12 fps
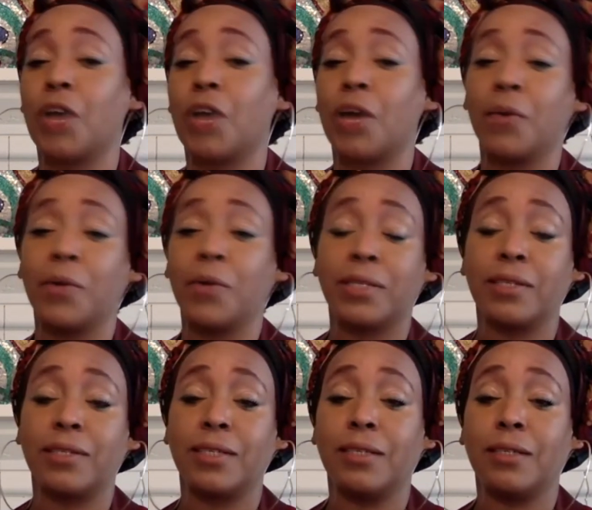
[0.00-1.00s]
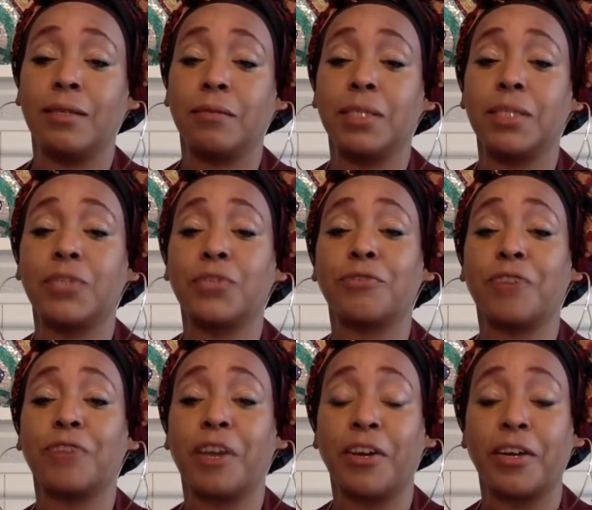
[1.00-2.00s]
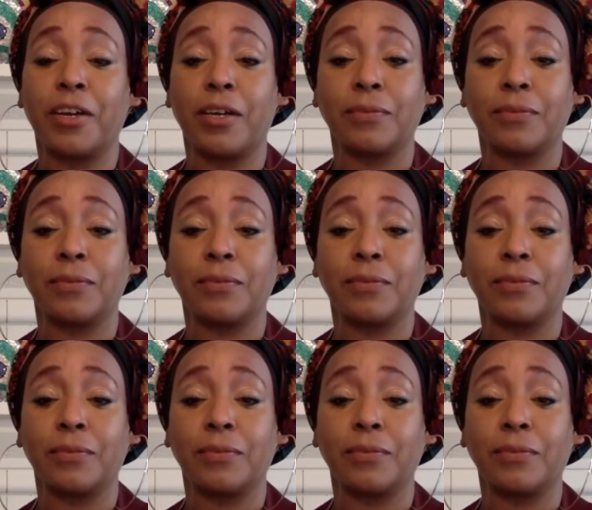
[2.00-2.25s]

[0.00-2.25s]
So I went to see Minister Farrakhan,